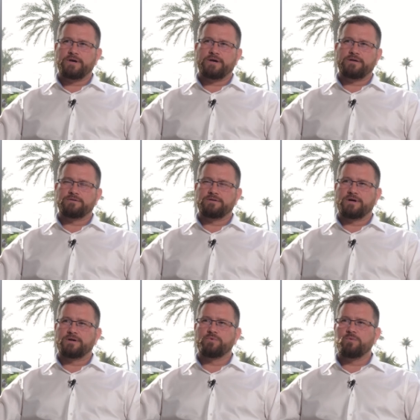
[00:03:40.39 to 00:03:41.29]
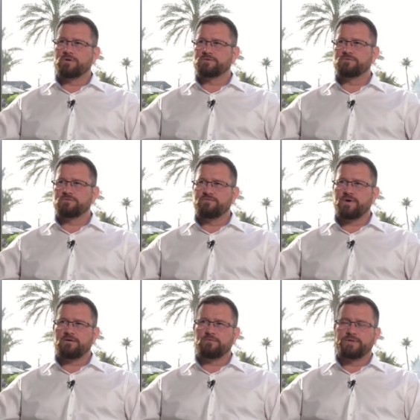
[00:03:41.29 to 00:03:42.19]
and we wanted to
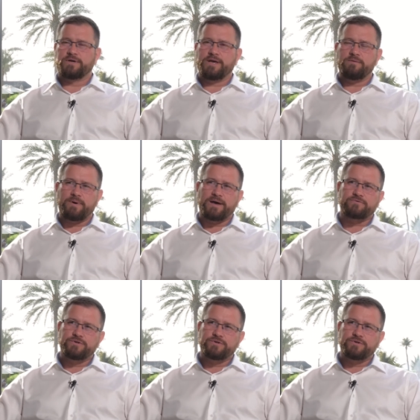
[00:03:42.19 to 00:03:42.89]
develop the APAC